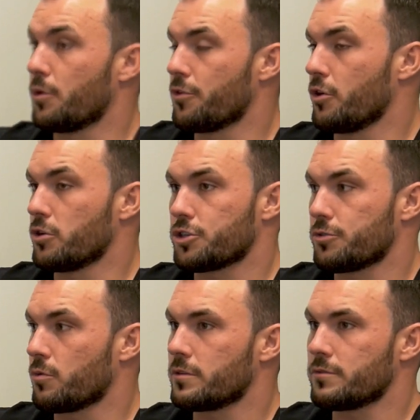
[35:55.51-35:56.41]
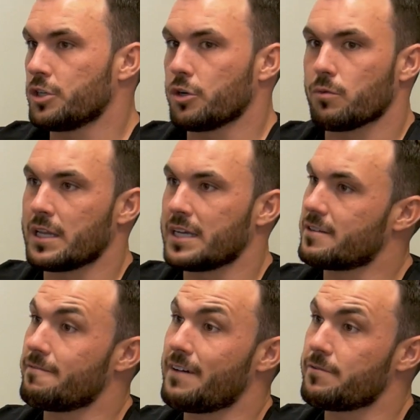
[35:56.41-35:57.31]
Both of those are,
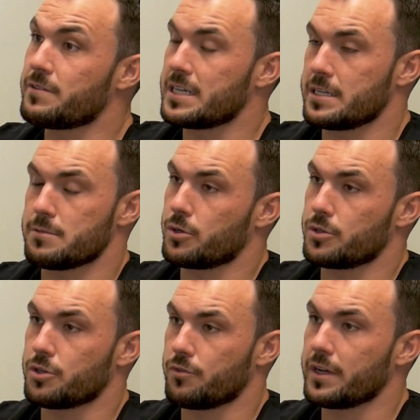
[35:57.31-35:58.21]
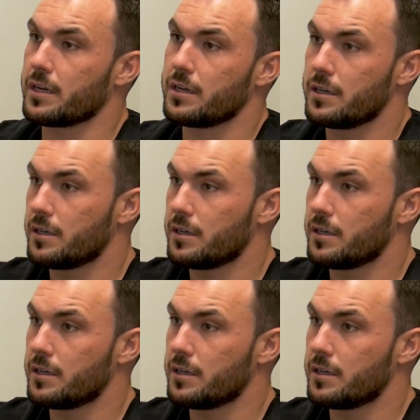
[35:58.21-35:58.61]
less than 5 cents per serving.